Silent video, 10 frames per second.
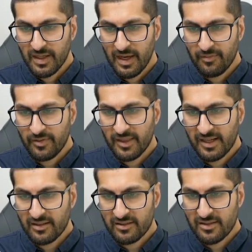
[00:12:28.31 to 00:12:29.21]
Everything
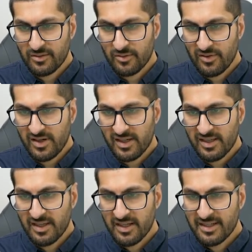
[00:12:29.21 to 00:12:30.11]
else is all
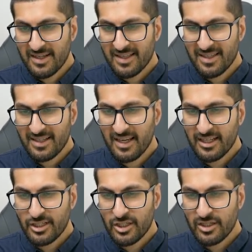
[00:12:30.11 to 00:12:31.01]
right.
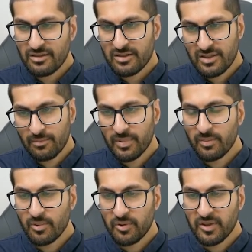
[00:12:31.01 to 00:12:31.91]
Designation, some
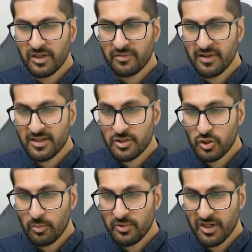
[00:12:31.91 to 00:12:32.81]
people think of it as
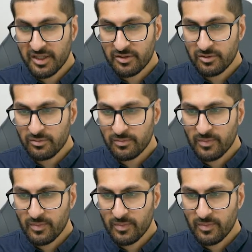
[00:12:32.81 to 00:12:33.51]
job title.